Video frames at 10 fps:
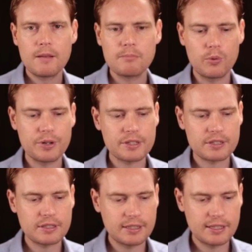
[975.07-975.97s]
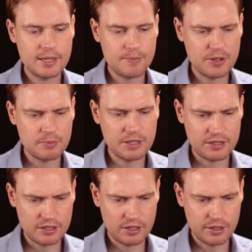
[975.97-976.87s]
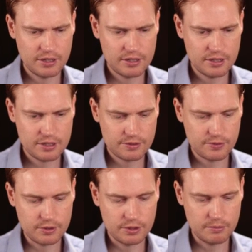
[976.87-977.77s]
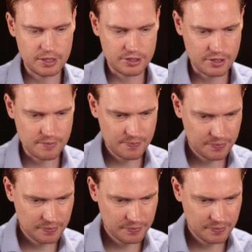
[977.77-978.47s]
But we're just going to keep this piece of code in here just for good measure.